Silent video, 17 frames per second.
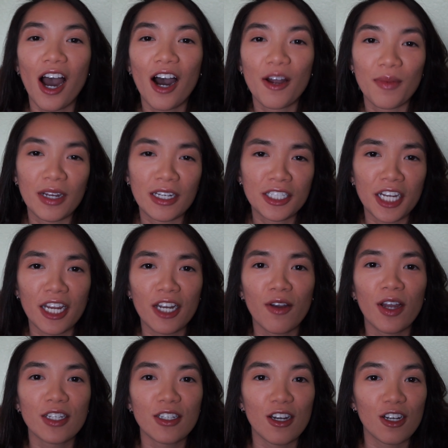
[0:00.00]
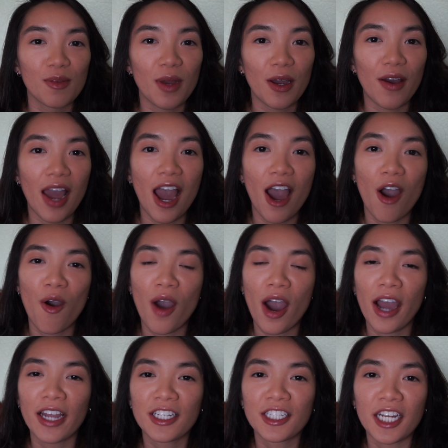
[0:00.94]
On my channel, I talk about how
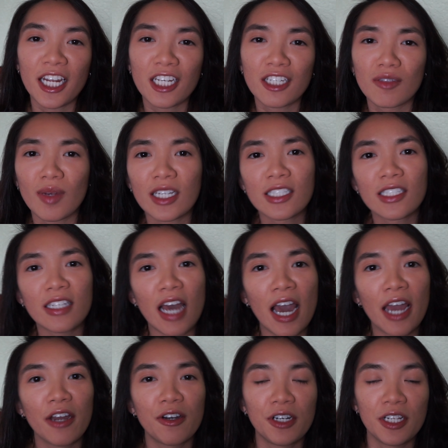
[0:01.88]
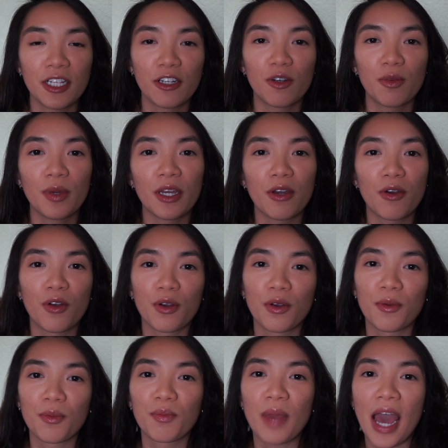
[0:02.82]
I change my style a little bit
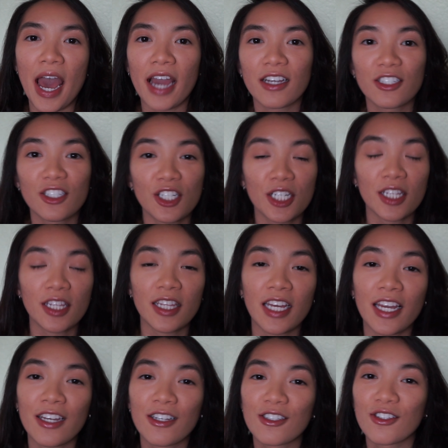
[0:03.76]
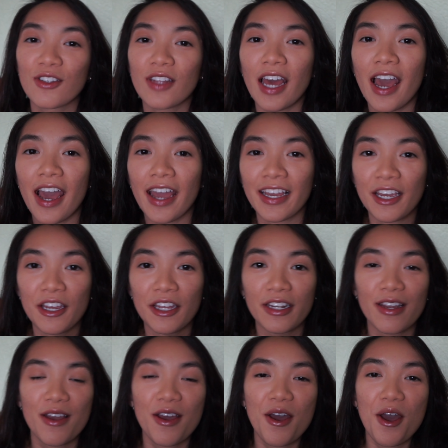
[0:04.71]
or pack certain things so that I
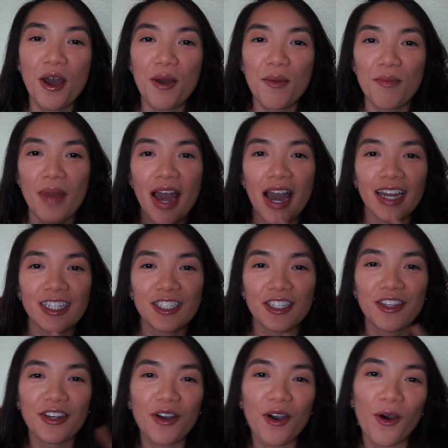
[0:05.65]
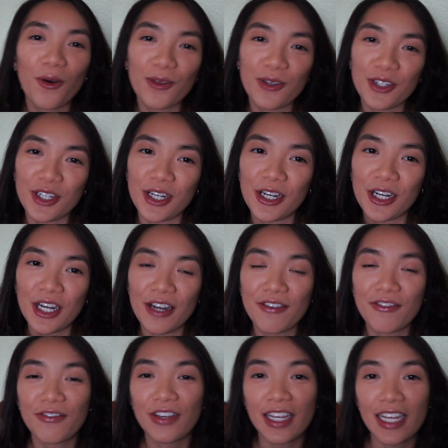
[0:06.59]
can match the culture
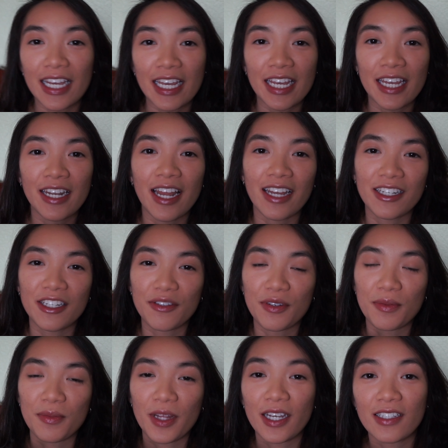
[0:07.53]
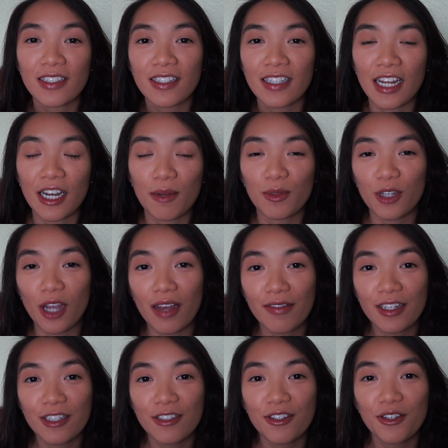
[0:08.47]
and fit in at different places that I'm
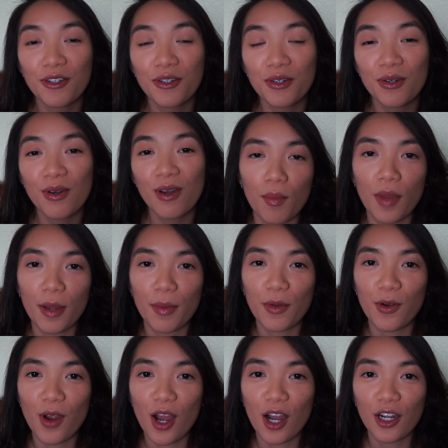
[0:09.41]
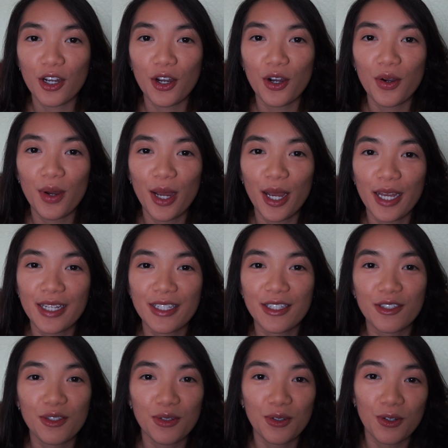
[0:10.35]
traveling to. My Morocco
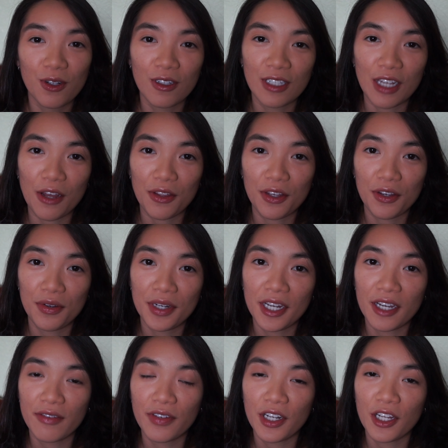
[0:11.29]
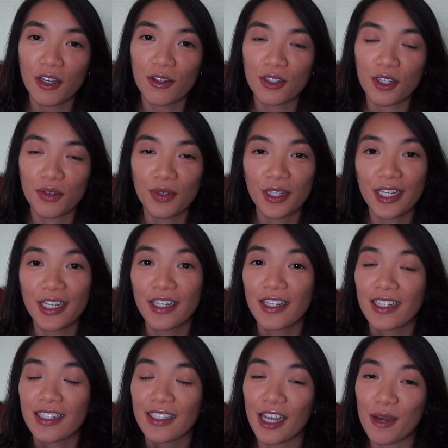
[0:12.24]
and Seoul, South Korea videos are really good
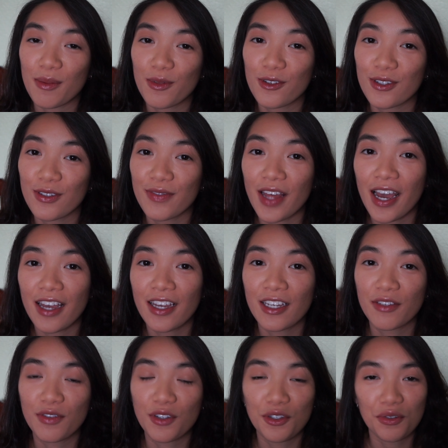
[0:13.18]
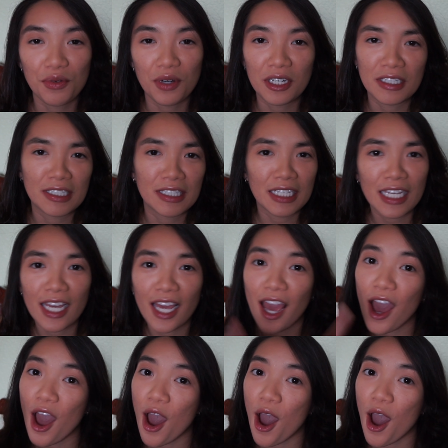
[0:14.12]
examples of that if you want to see